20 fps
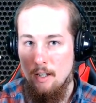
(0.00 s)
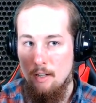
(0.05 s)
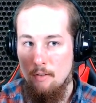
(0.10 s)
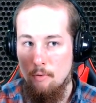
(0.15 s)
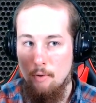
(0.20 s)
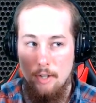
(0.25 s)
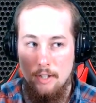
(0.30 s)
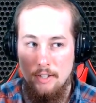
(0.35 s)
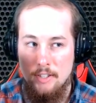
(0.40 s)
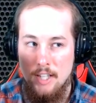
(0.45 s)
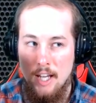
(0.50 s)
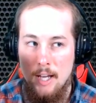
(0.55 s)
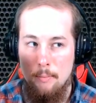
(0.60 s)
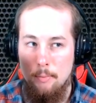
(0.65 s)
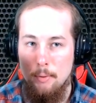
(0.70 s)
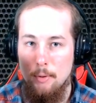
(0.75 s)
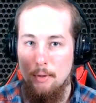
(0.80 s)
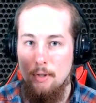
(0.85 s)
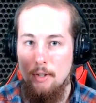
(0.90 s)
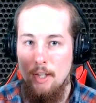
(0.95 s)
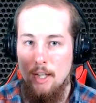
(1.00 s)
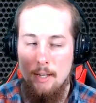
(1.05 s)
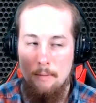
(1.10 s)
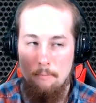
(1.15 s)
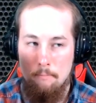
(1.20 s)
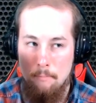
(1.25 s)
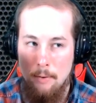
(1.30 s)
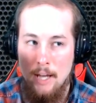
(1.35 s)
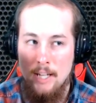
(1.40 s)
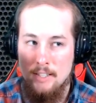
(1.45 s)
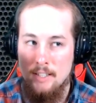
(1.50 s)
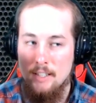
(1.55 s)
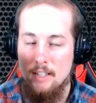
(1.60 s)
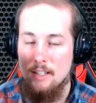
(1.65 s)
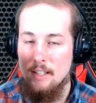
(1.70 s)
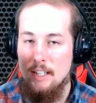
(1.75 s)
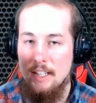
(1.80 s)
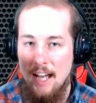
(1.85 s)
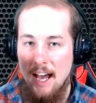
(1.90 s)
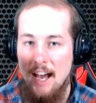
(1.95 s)
For example, it
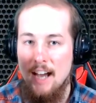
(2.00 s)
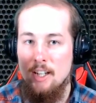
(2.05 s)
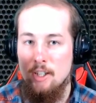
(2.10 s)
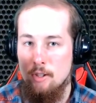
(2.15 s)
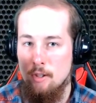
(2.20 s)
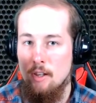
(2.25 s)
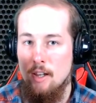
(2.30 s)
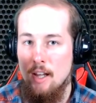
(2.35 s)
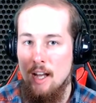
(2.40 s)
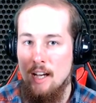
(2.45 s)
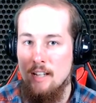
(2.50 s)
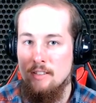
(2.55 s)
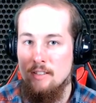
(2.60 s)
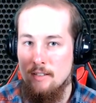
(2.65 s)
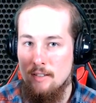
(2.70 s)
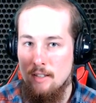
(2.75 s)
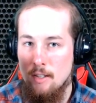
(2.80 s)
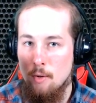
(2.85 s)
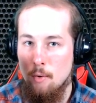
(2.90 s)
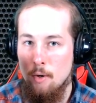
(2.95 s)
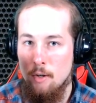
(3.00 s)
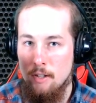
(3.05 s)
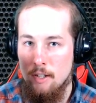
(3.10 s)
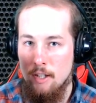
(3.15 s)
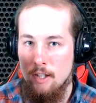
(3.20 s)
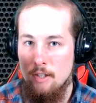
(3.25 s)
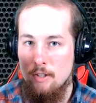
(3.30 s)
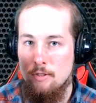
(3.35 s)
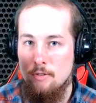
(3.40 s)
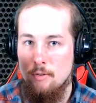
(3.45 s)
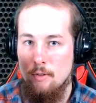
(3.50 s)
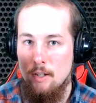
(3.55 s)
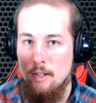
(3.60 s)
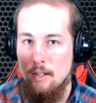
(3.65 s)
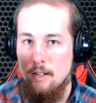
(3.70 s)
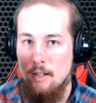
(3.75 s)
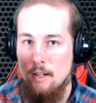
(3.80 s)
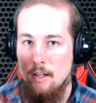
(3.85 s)
basically nationalizes the oil industry.